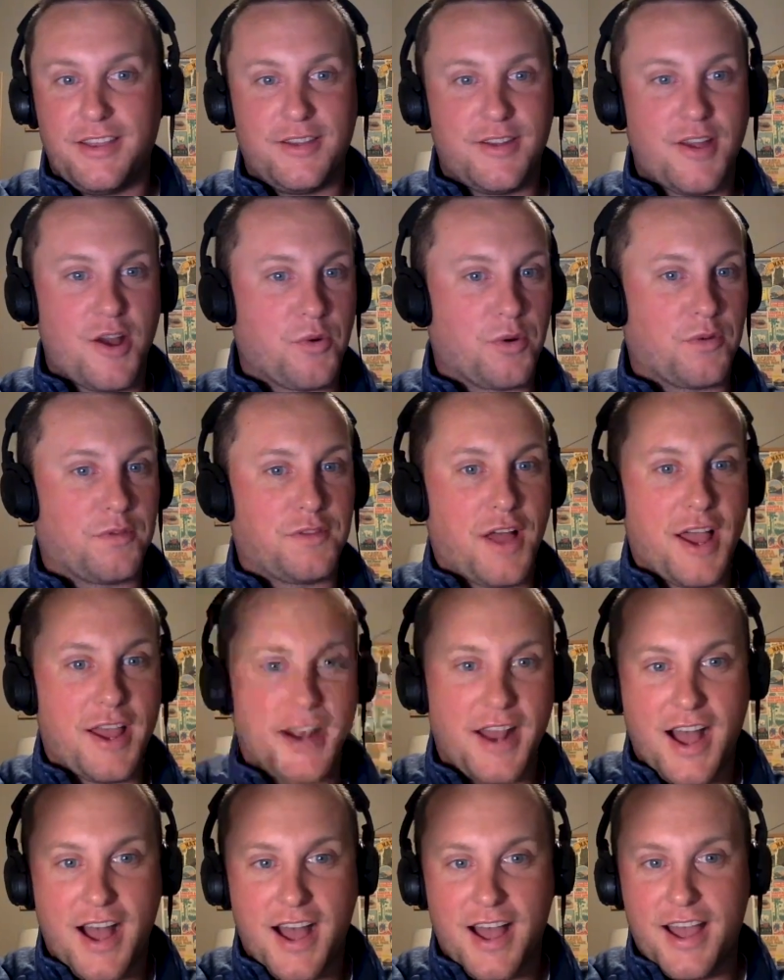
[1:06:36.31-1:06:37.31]
You know, we're
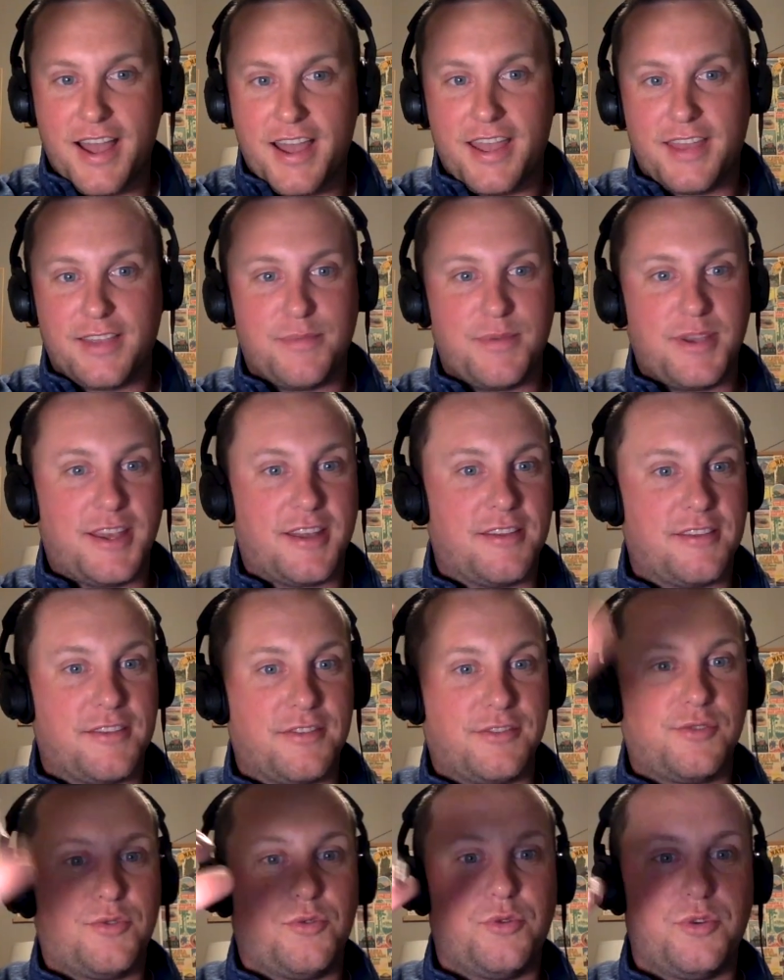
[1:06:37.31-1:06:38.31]
flying high at the beginning of
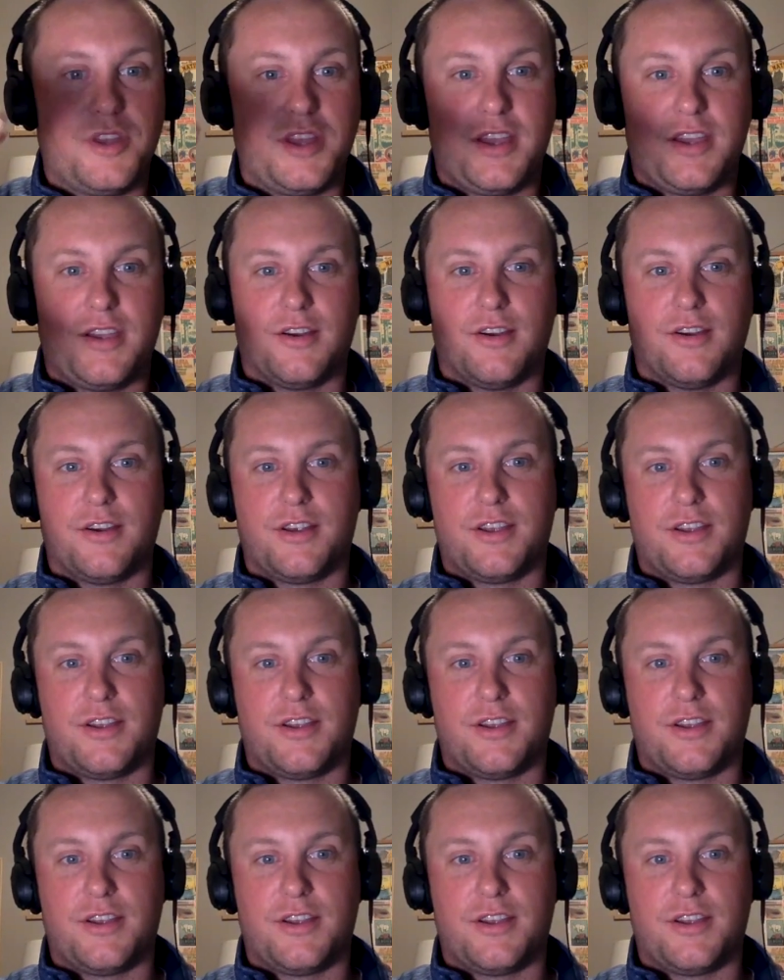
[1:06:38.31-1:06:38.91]
the school year.